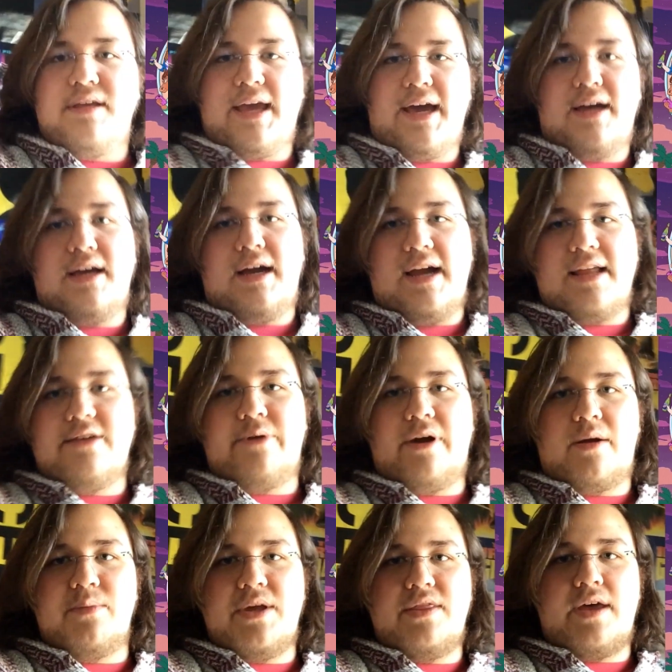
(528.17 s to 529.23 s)
Yeah, highly
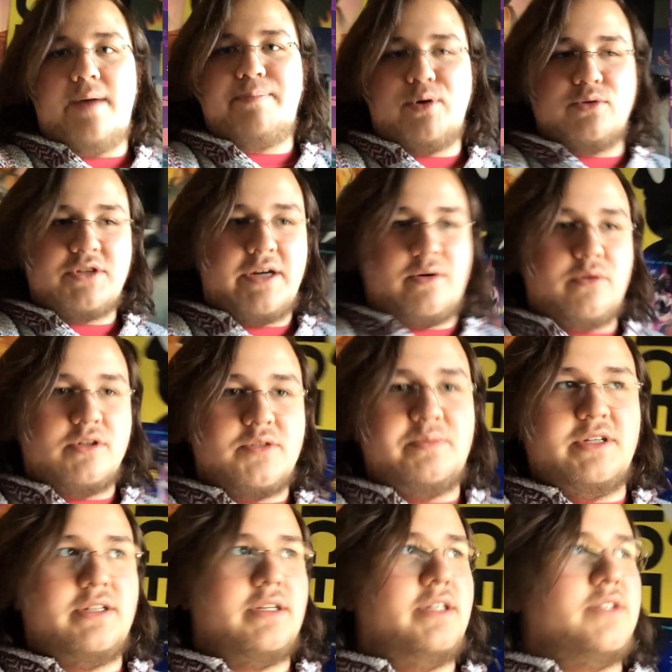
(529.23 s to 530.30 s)
recommend that. BoJack Horseman